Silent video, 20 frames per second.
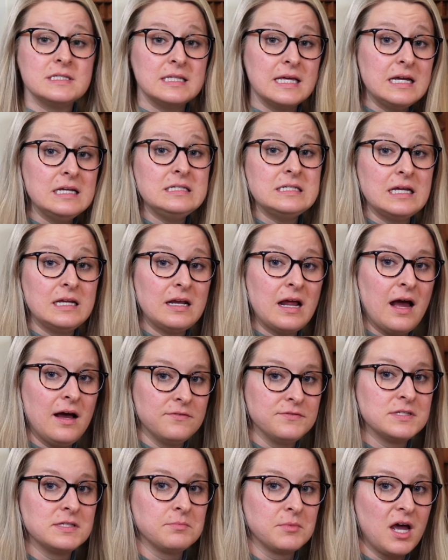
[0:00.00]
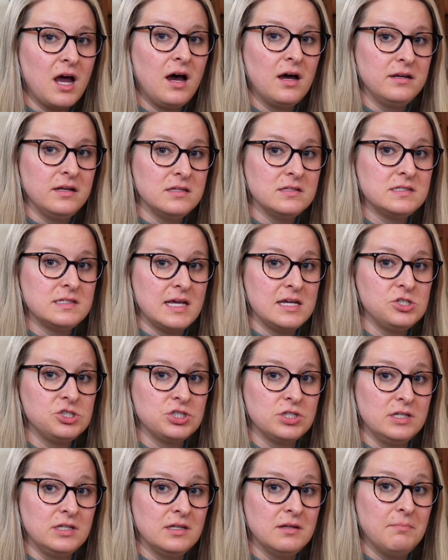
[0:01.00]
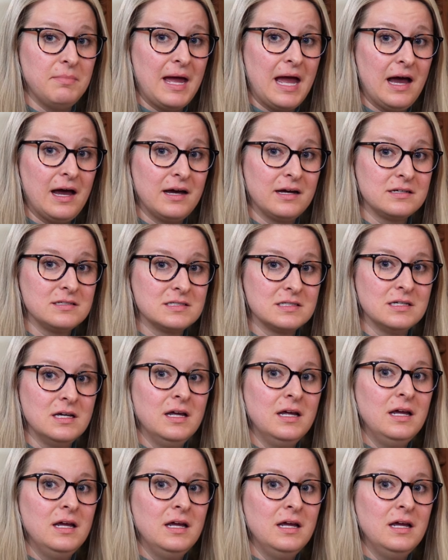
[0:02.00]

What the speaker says: they did have some condensation in the bags,